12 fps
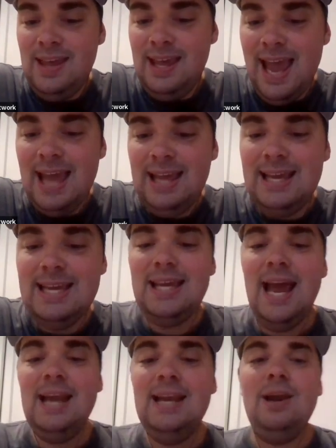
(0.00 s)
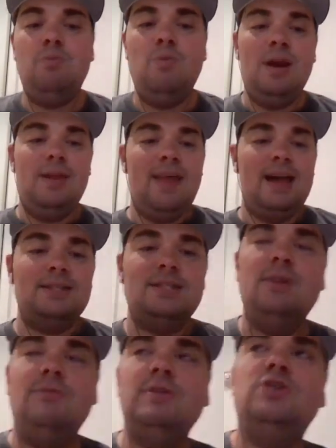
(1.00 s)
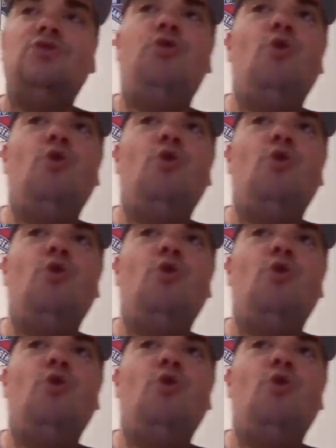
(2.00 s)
the Yankees ended up winning that series